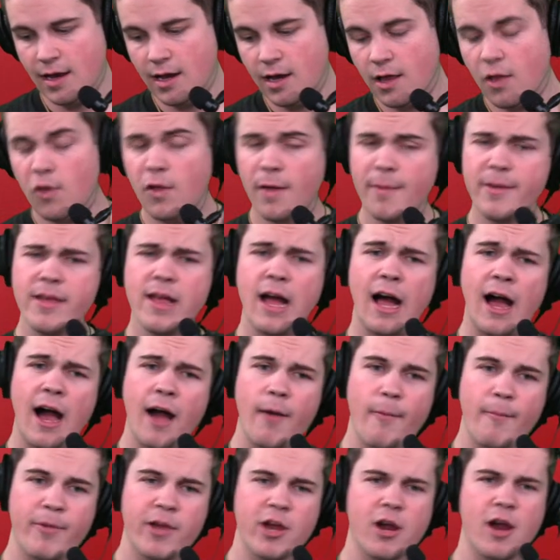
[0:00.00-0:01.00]
Well,
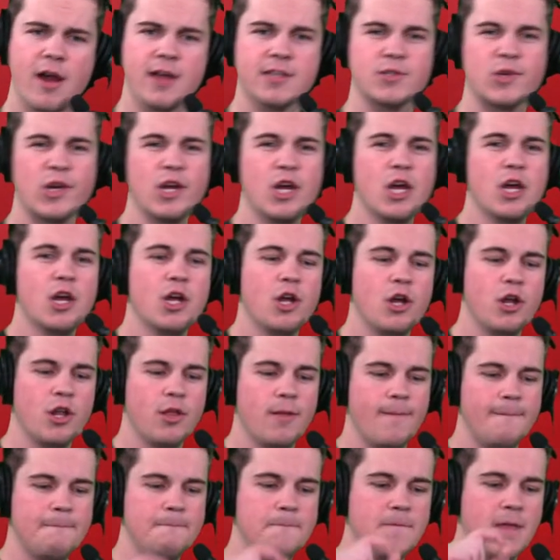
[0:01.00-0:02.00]
I'm curious.
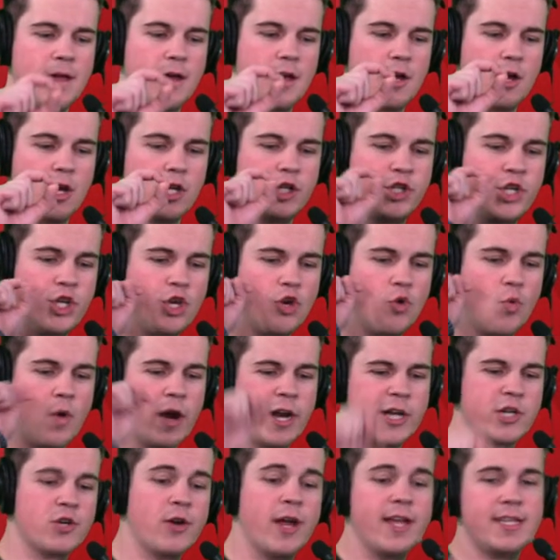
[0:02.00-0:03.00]
Do you
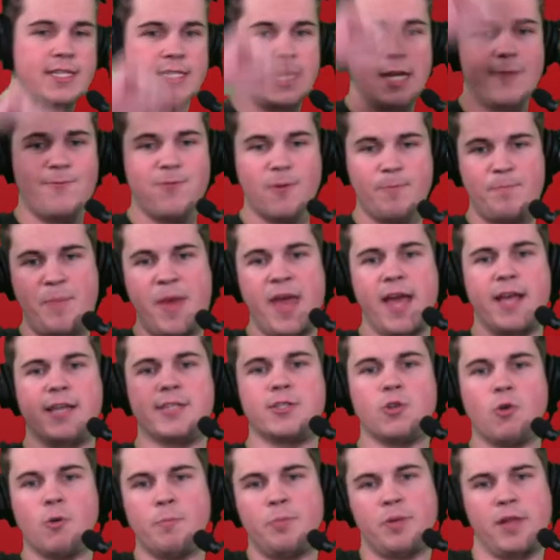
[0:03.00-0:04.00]
want to trade Sneed for
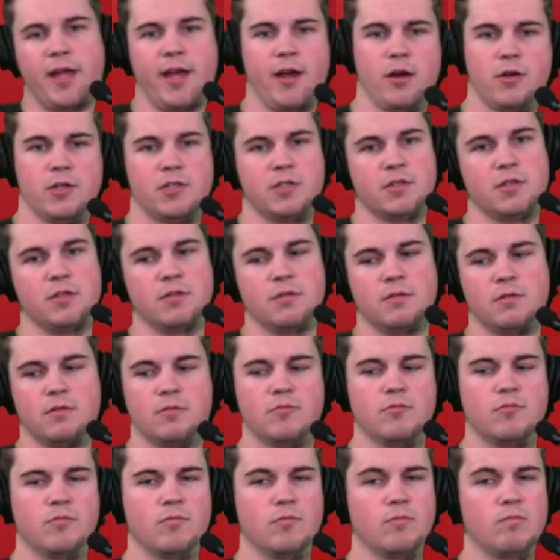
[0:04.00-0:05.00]
picks or players?
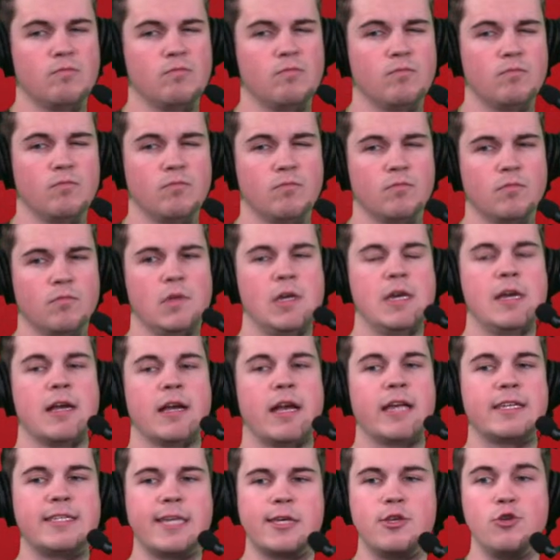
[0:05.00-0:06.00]

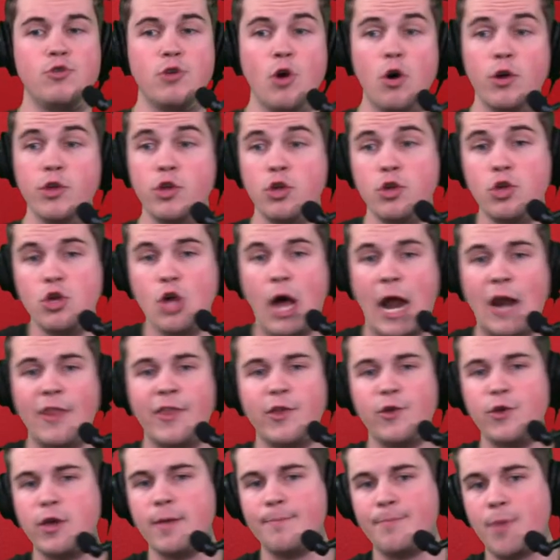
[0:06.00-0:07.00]
Because, like, I don't
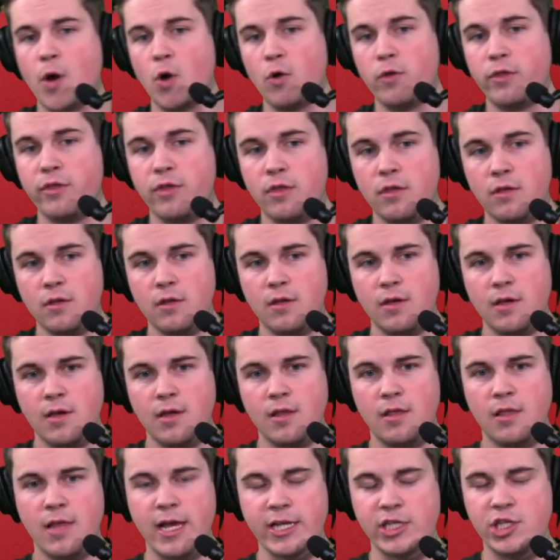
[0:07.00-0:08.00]
think you get both.
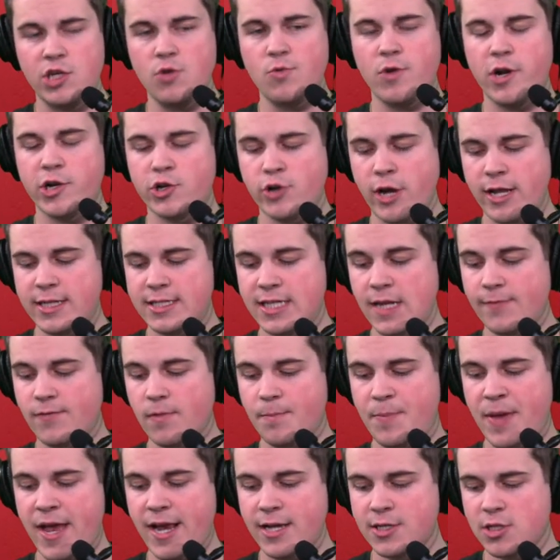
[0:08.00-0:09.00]
Like, do you want to trade Sneed for
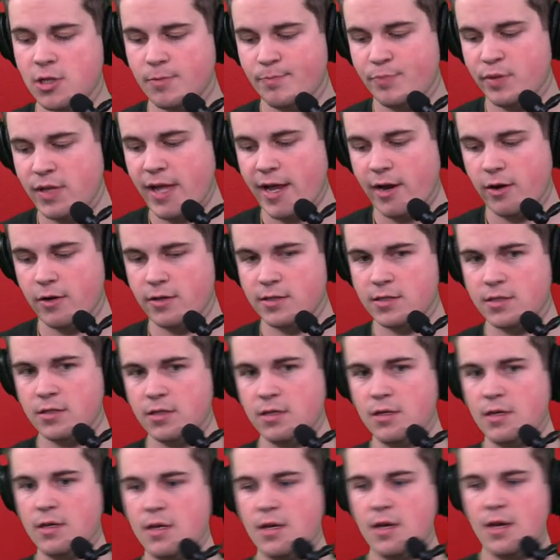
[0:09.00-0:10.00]
picks or players?
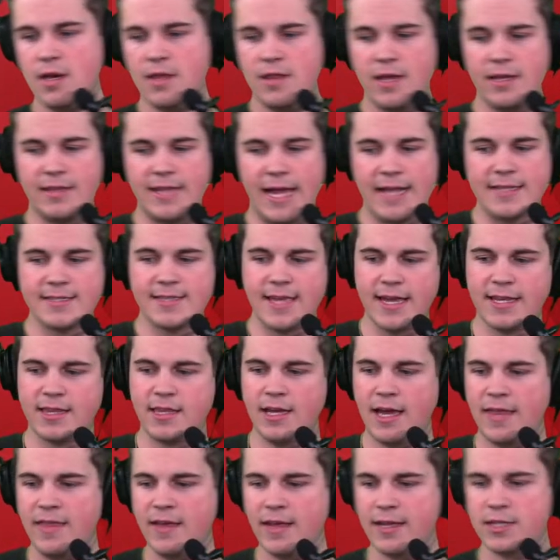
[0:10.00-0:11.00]
I think that's a
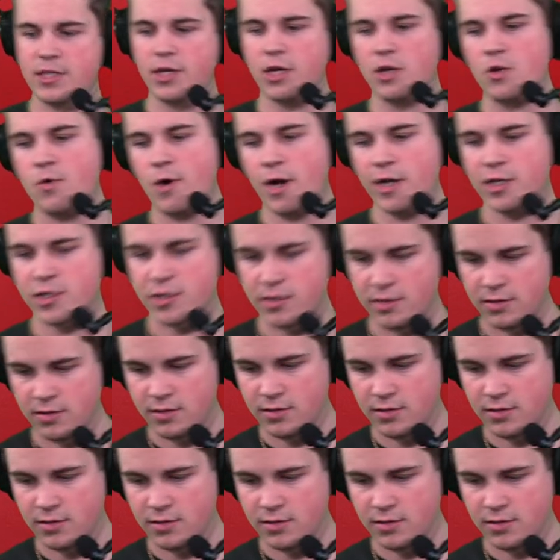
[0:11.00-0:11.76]
good question.